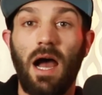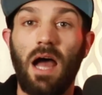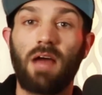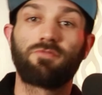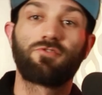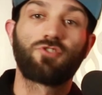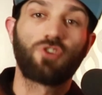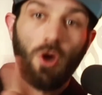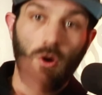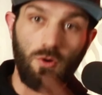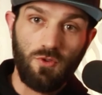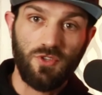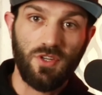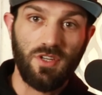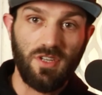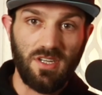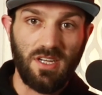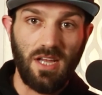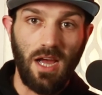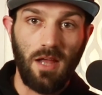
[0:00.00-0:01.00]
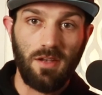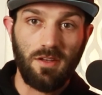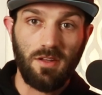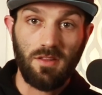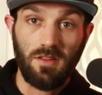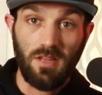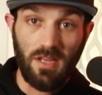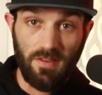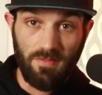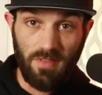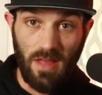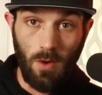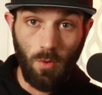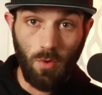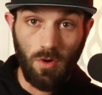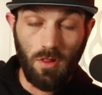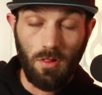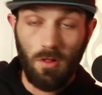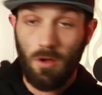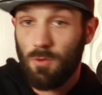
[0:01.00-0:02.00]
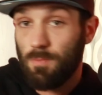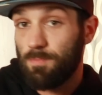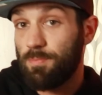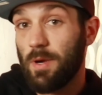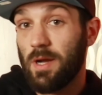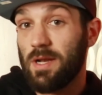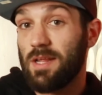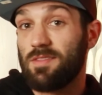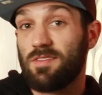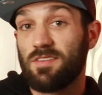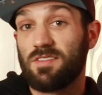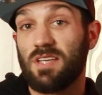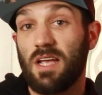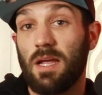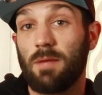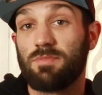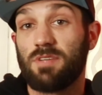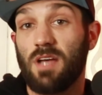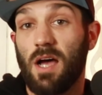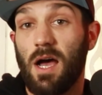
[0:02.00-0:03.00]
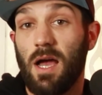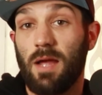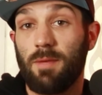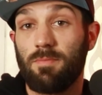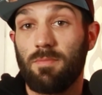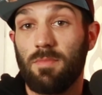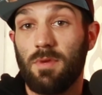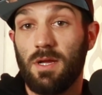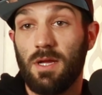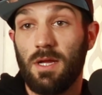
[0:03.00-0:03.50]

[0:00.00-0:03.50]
I've chosen to kind of leave that one alone. But at the same time,